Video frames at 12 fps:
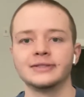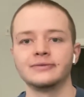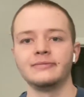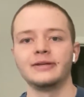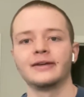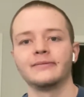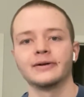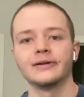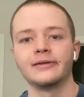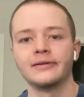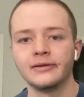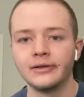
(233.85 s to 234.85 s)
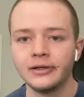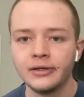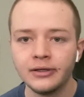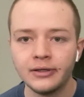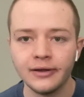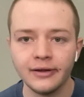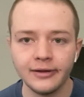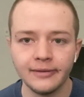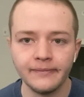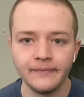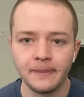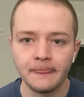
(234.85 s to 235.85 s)
We became part of
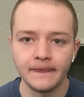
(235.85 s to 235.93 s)
them,